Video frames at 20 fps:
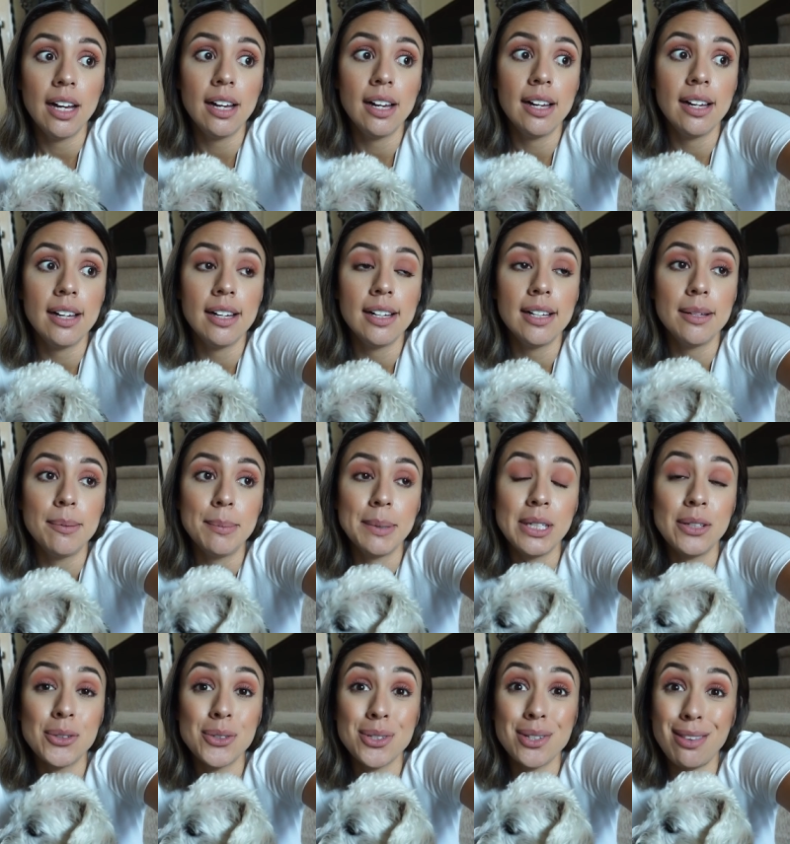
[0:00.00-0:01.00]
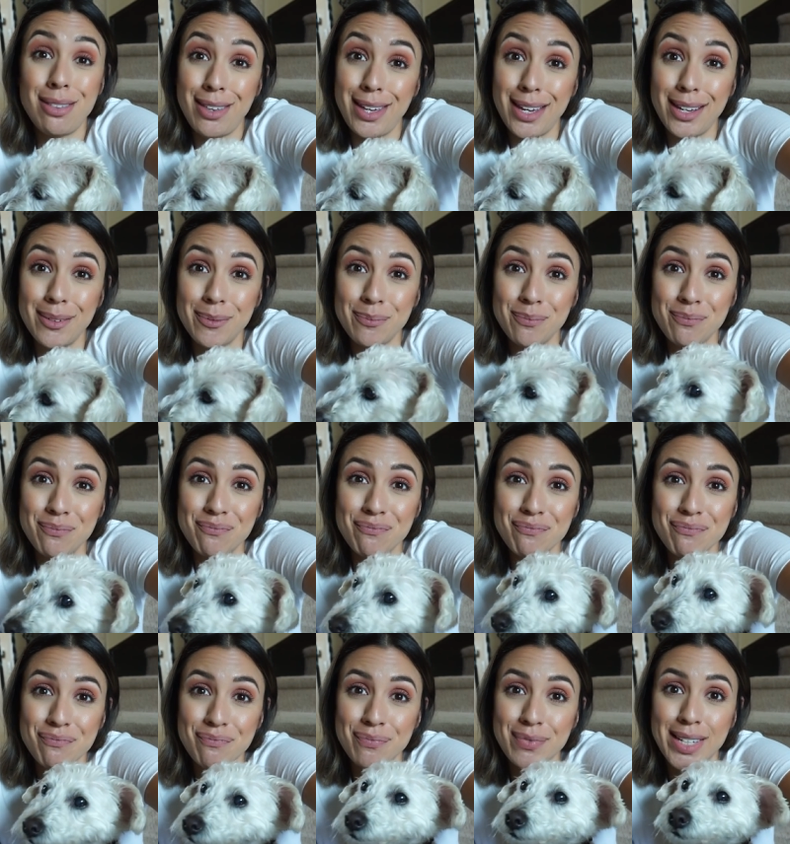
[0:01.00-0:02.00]
Um, here's the thing.
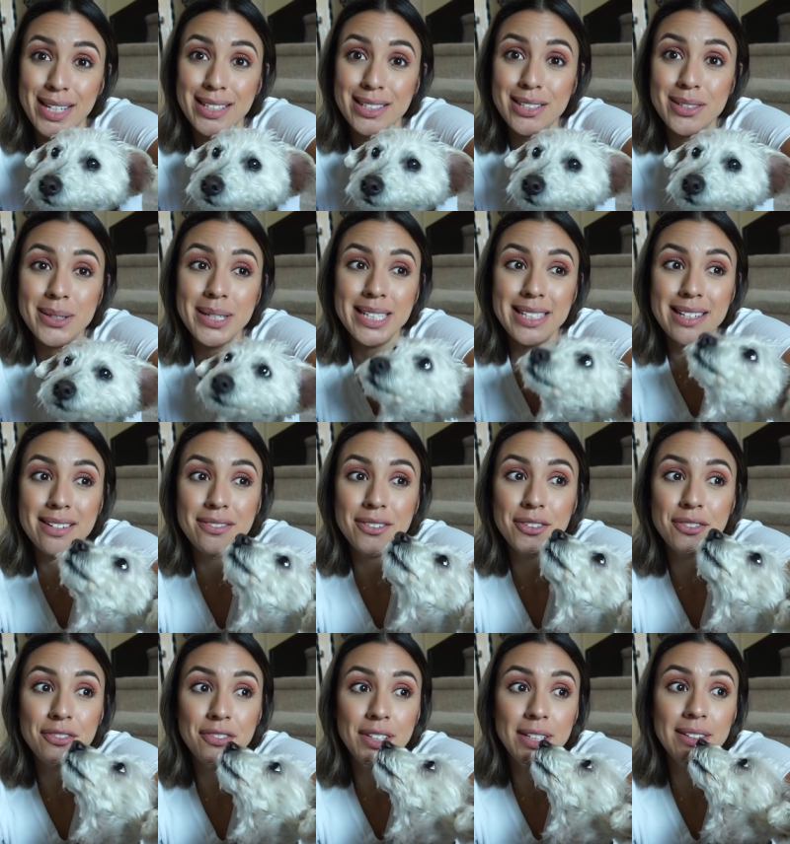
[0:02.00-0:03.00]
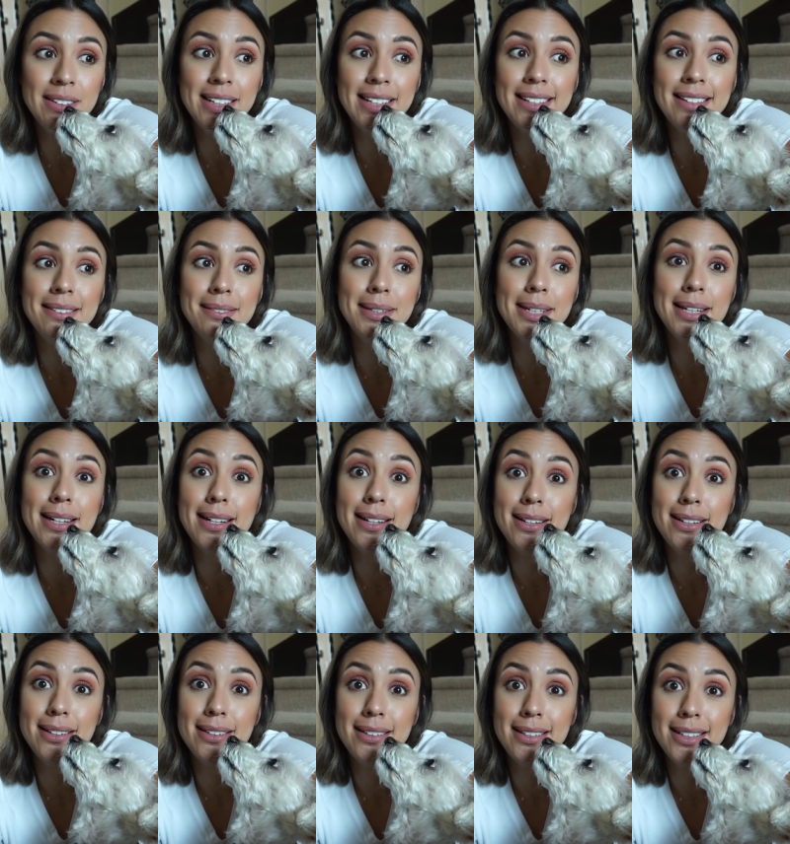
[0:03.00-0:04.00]
Do you guys ever feel like you get
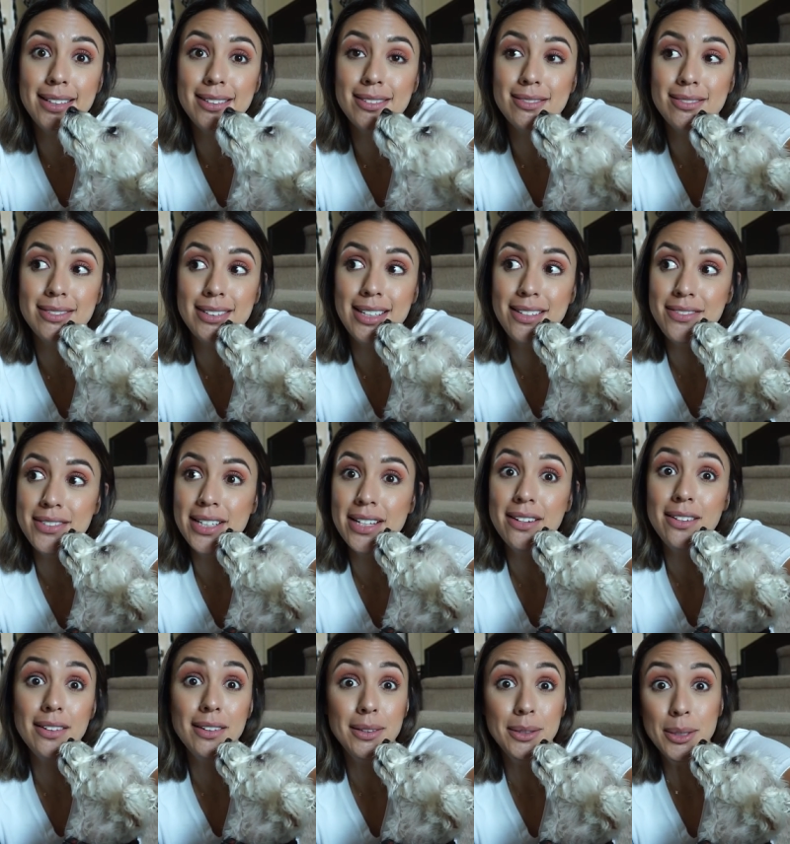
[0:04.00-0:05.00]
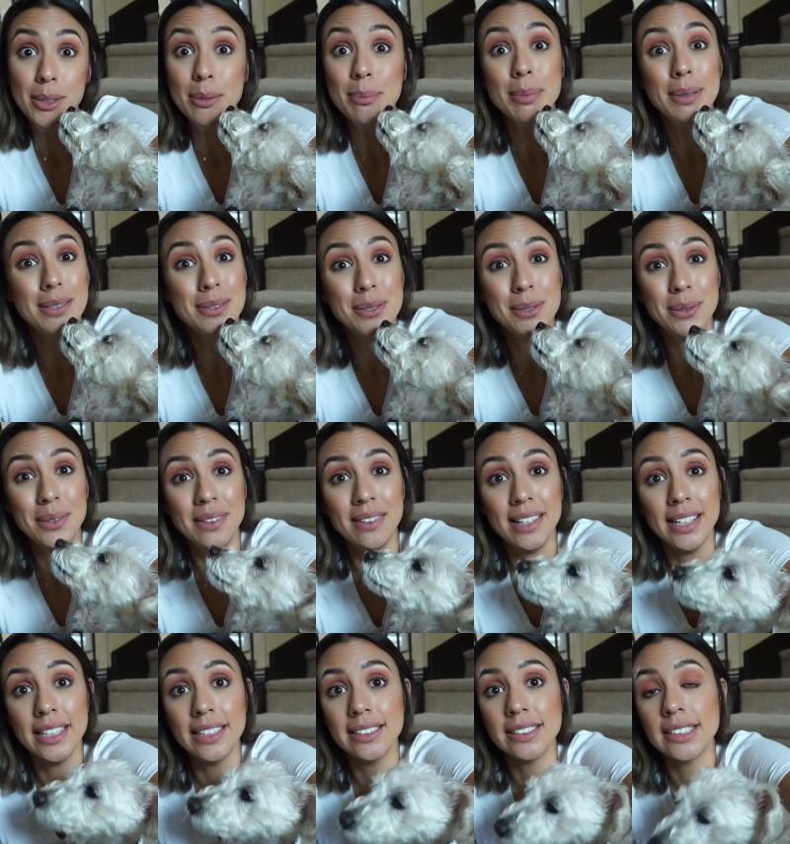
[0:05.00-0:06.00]
out, like left out of the loop on certain
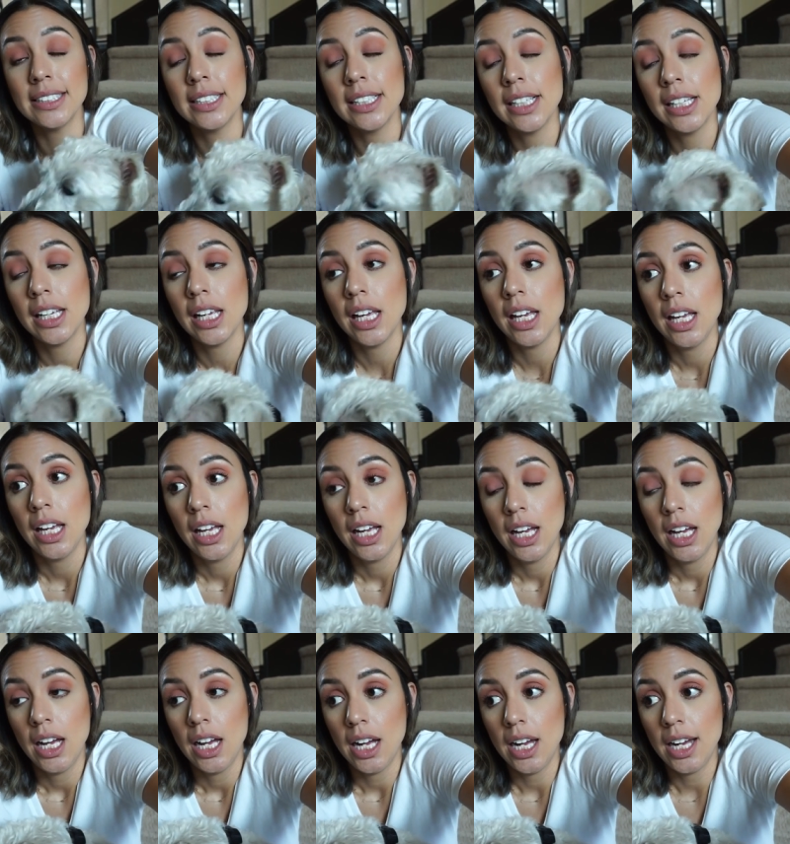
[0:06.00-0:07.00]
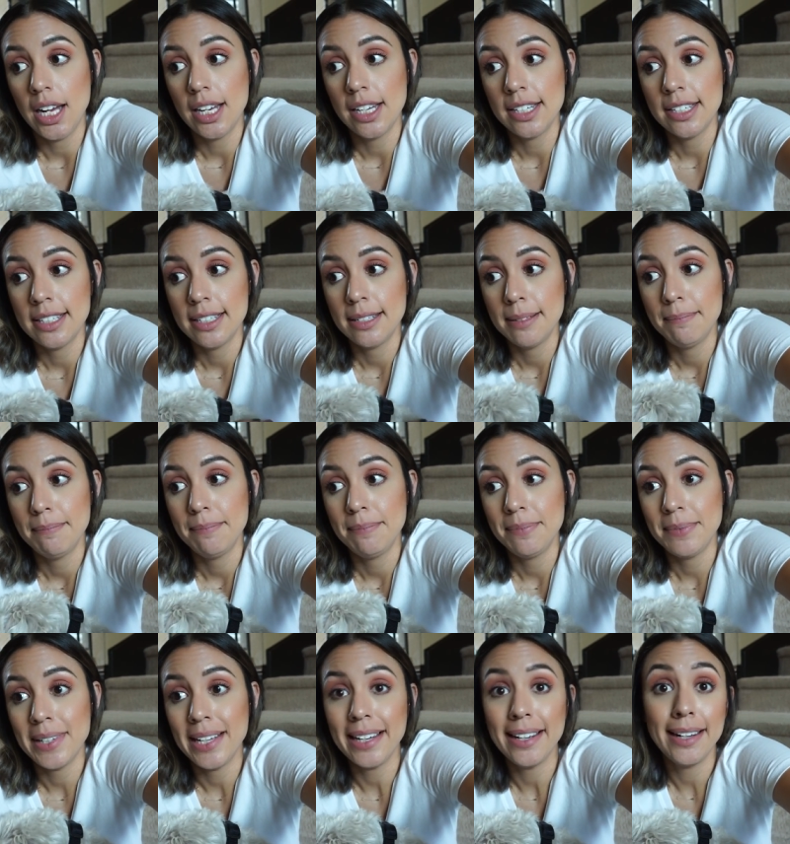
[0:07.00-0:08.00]
things?
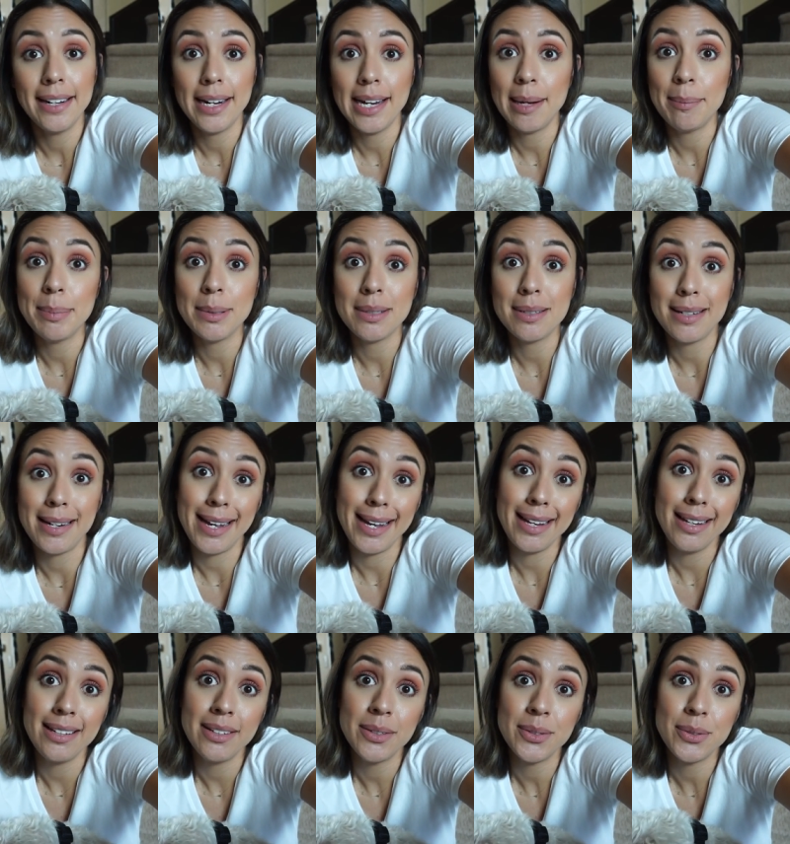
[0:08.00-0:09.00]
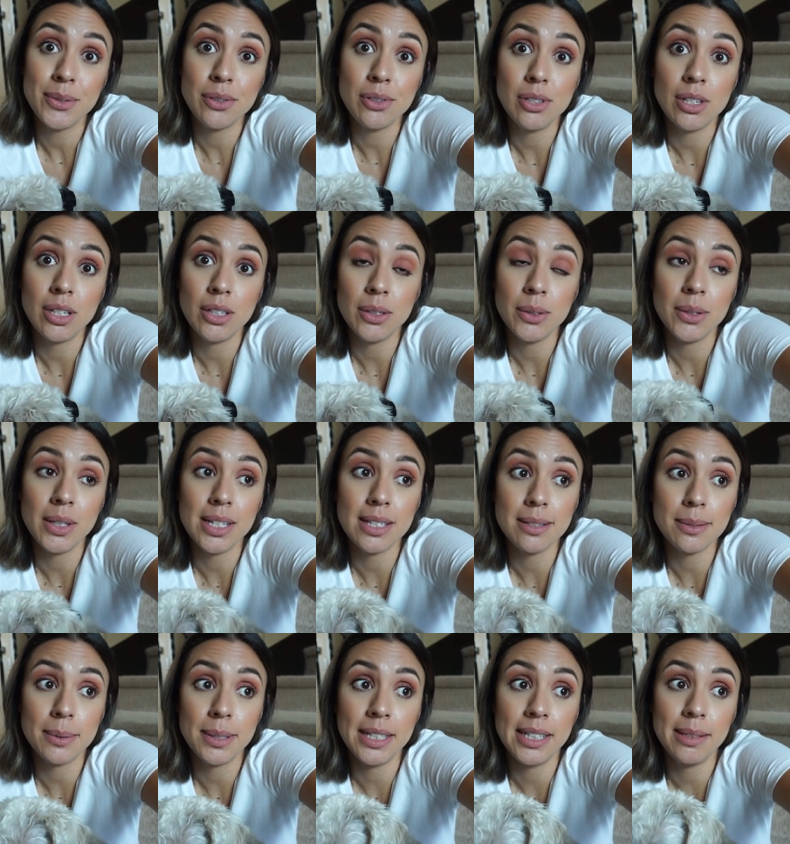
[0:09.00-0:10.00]
Um, that kind of happened today. So
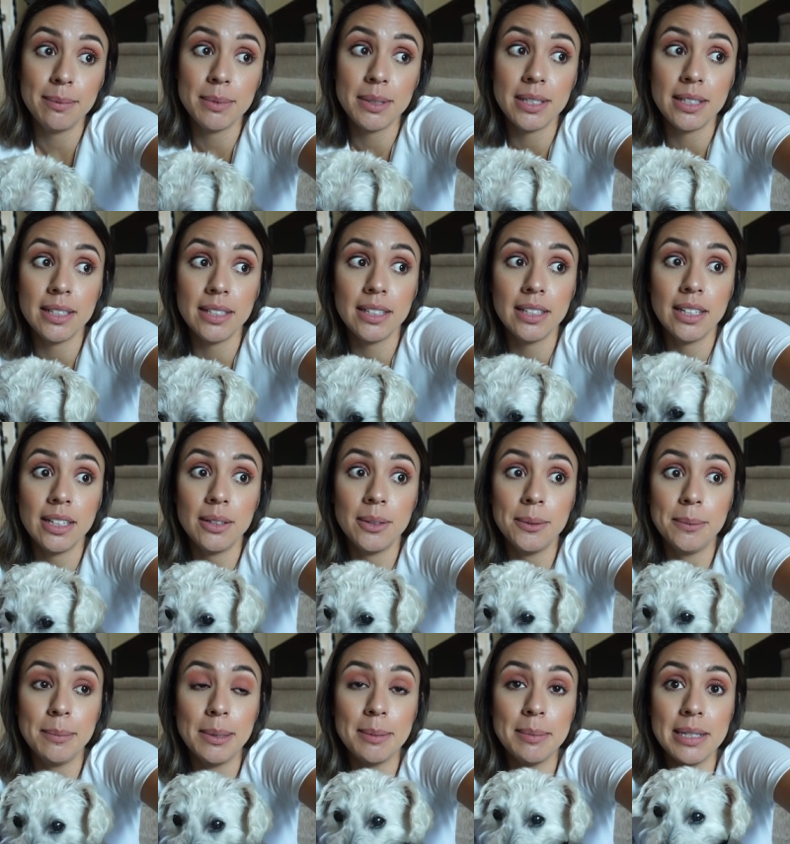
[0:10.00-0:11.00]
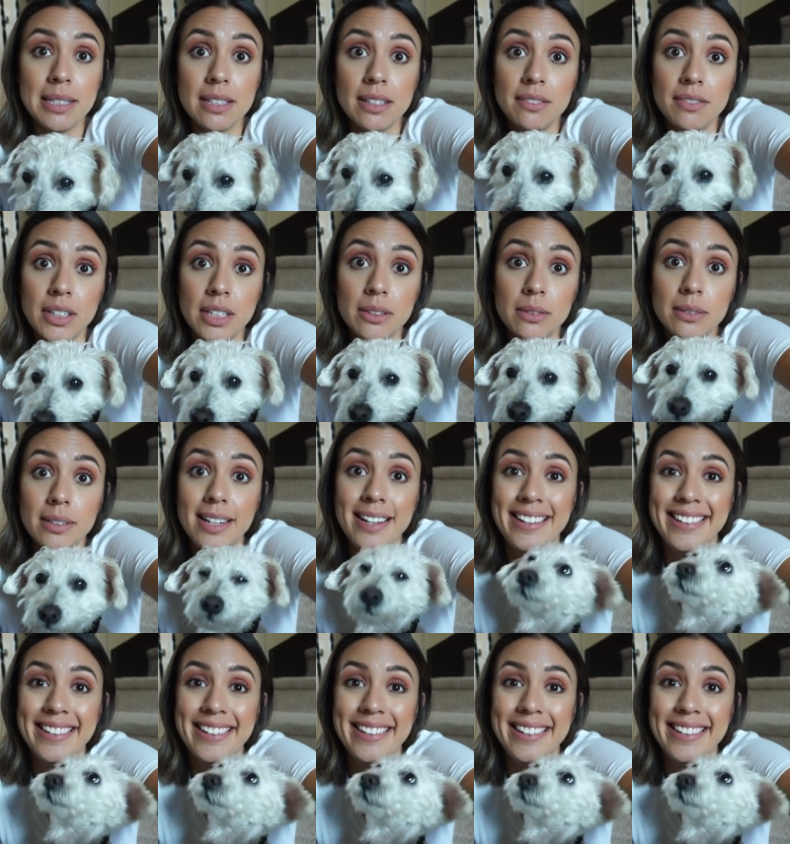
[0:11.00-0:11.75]
that's why I'm sitting at home by myself now.